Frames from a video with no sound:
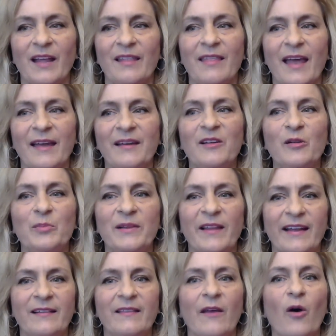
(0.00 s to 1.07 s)
Then
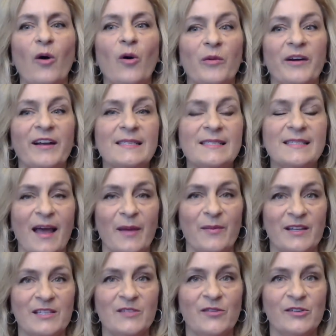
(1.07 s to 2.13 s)
complete the homework
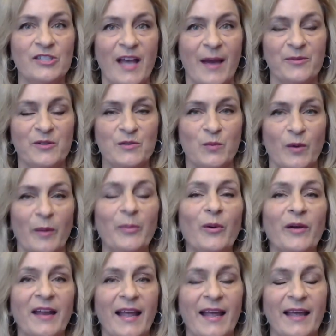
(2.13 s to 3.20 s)
assignments for chapters
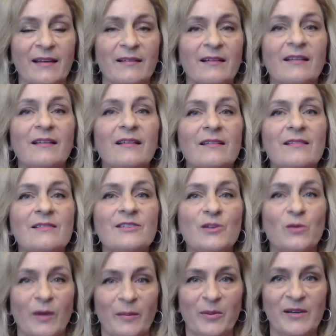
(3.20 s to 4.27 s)
1.8 to
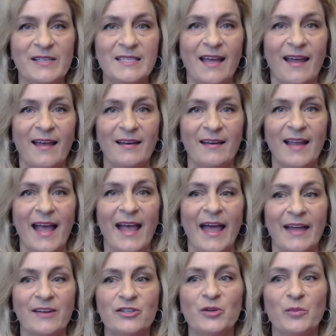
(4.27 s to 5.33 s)
1.10
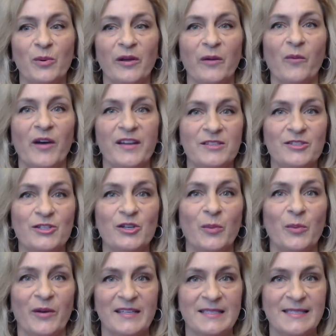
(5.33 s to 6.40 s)
and 2.1 to
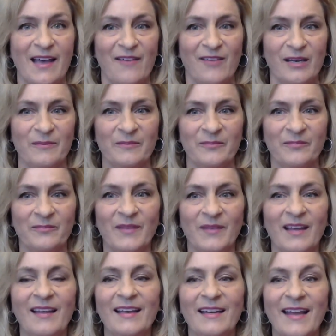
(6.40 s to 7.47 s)
2.7.
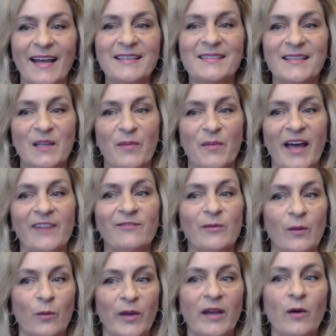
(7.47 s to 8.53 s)
Next, at the bottom of
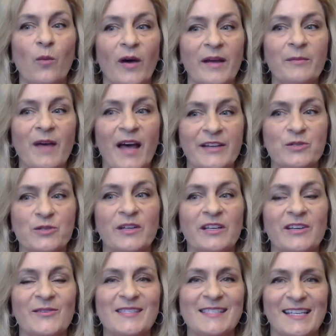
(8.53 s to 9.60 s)
the week 1 module,
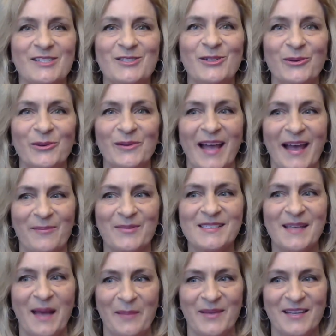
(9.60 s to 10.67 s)
you'll see 2 lab
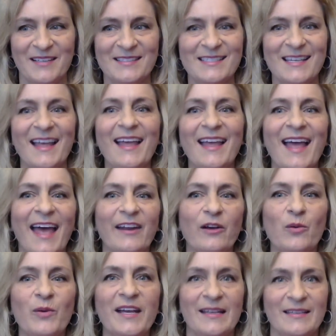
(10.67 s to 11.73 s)
assignments and a
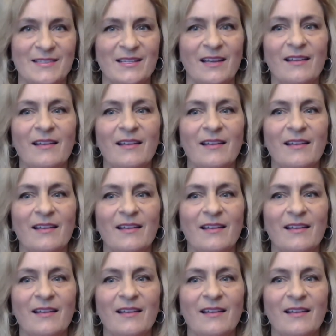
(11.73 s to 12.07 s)
quiz.